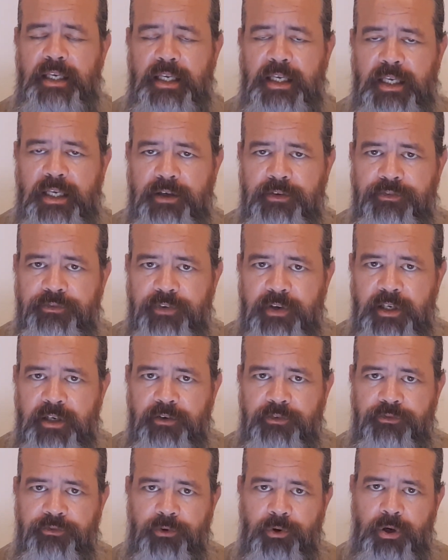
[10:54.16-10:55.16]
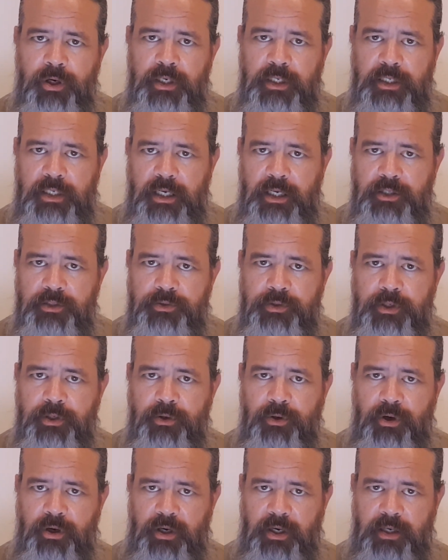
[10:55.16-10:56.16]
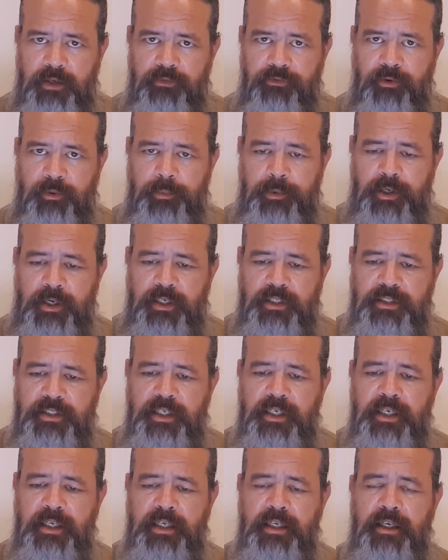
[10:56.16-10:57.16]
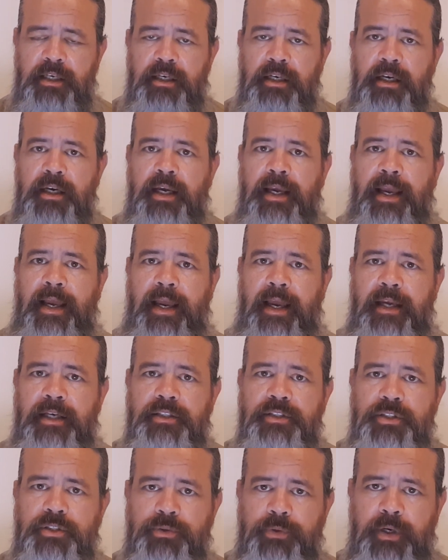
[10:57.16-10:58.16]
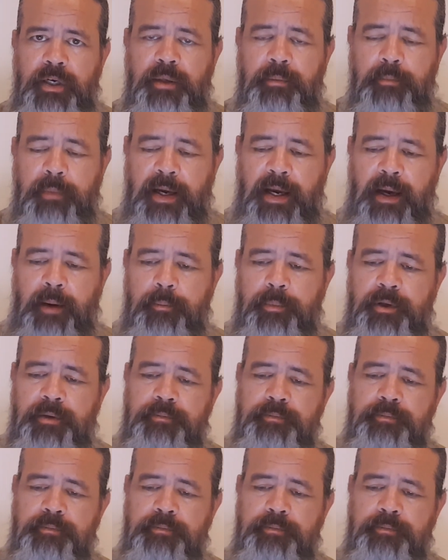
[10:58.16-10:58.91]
If in a foreign country or unfamiliar city, a street map.